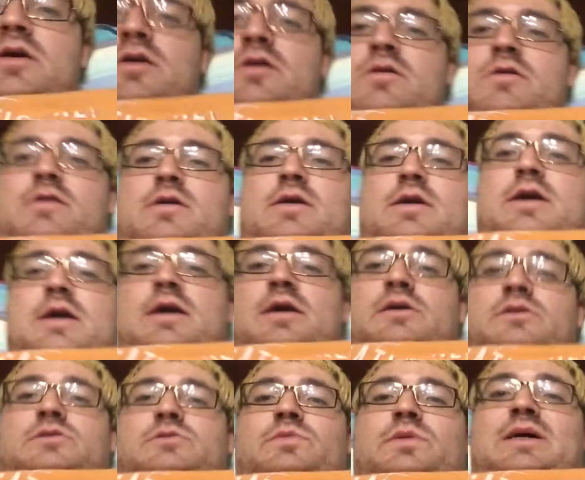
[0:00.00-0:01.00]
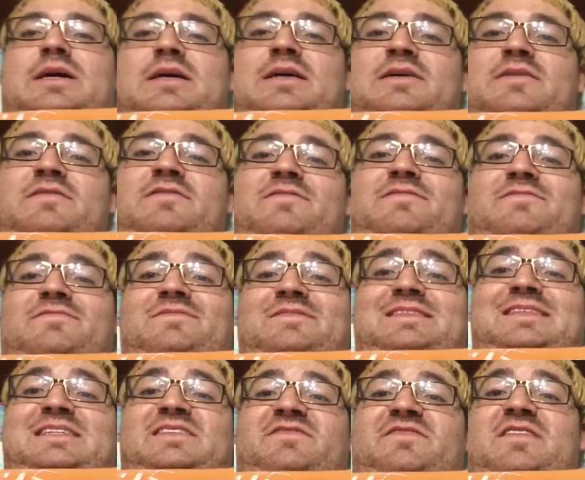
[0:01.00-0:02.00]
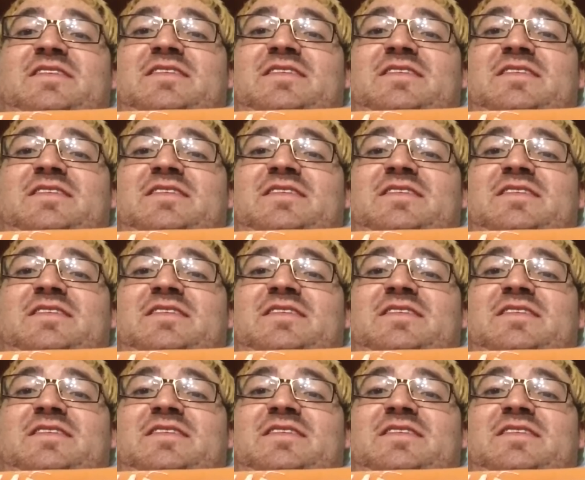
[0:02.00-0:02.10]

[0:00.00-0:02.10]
alright guys, well, this